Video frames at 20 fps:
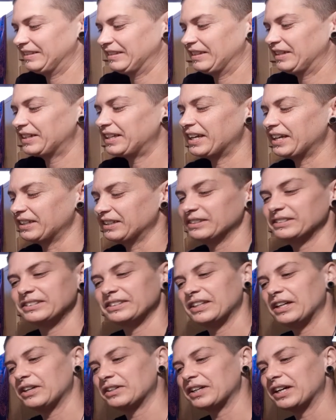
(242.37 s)
Okay,
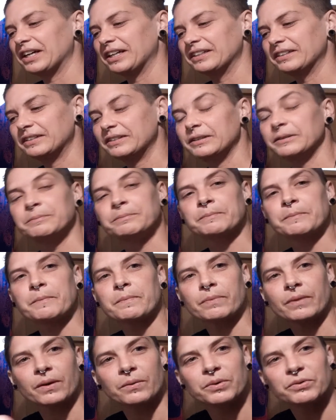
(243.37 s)
all right.
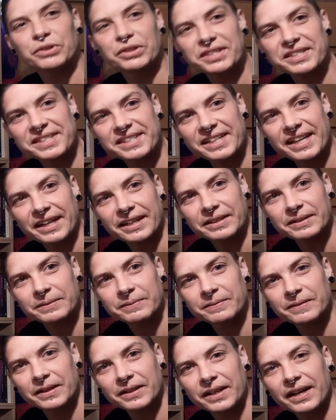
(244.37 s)
We've got the snake,
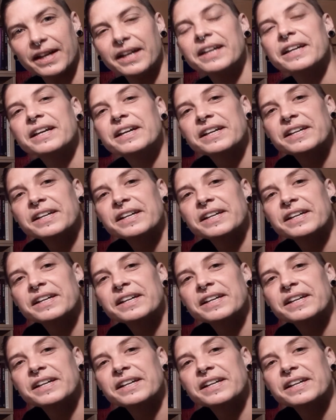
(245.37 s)
okay?